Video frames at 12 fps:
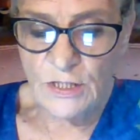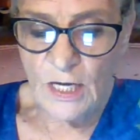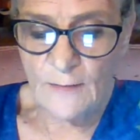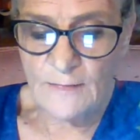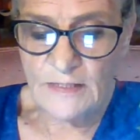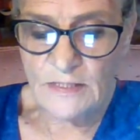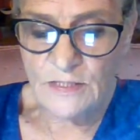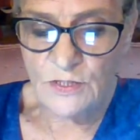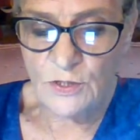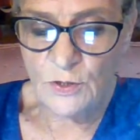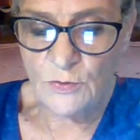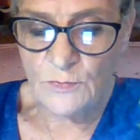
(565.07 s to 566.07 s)
Tommy
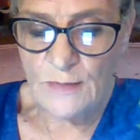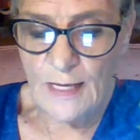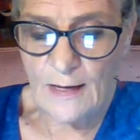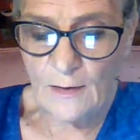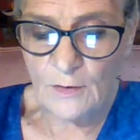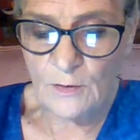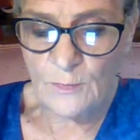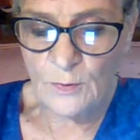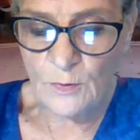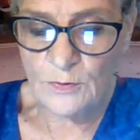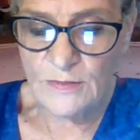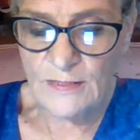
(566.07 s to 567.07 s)
stooped down and
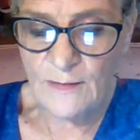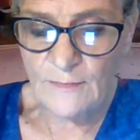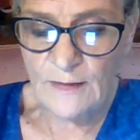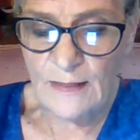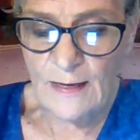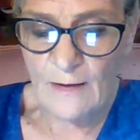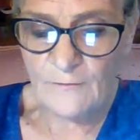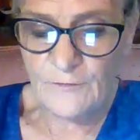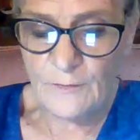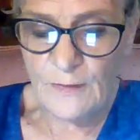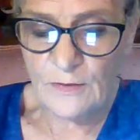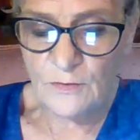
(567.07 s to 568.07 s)
pulled something out
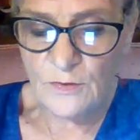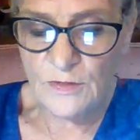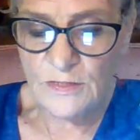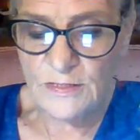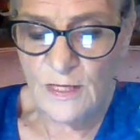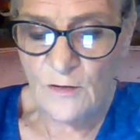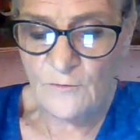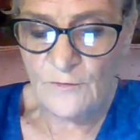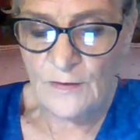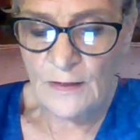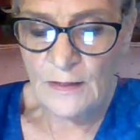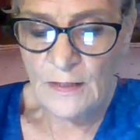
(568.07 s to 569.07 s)
from under the
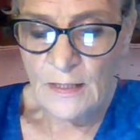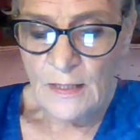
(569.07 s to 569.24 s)
sofa.